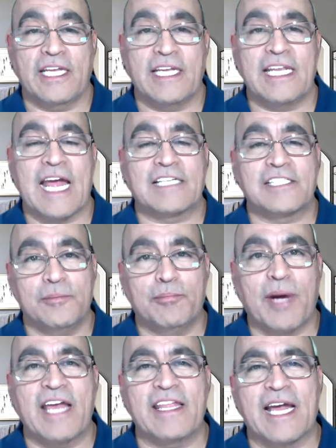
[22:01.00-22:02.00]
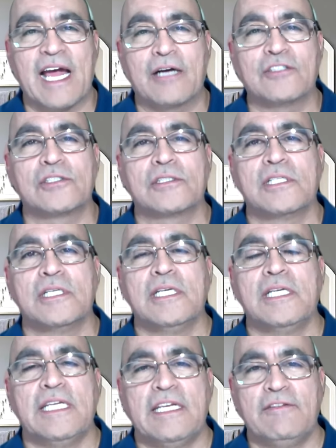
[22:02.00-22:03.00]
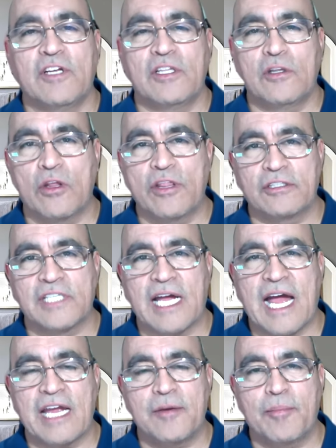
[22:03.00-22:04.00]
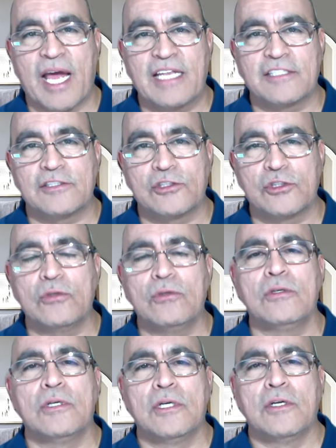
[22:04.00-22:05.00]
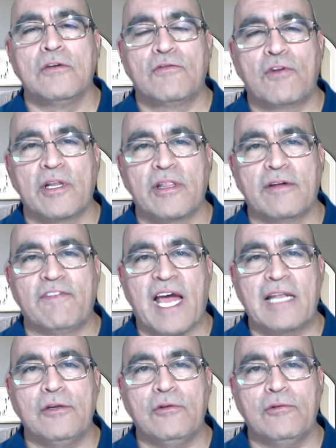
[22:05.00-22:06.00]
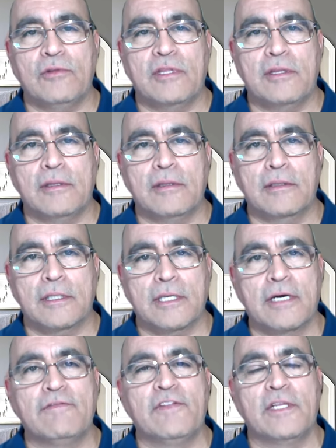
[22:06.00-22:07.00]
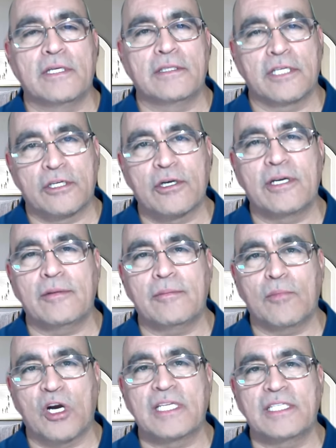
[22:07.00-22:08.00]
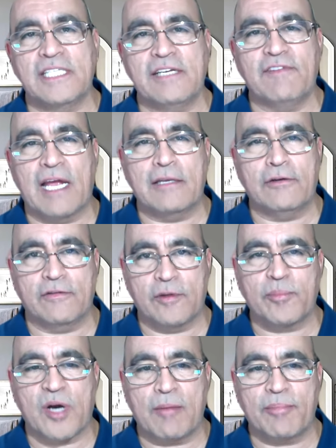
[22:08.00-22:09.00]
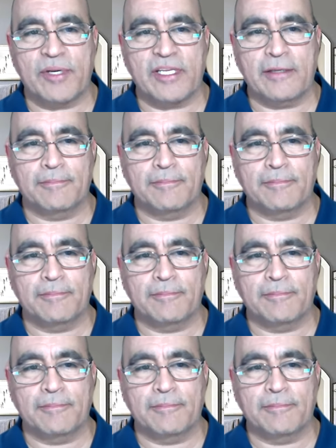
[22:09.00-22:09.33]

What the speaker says: can actually buy the house, even though there's a higher balance due, for the value of the current market day value of the property.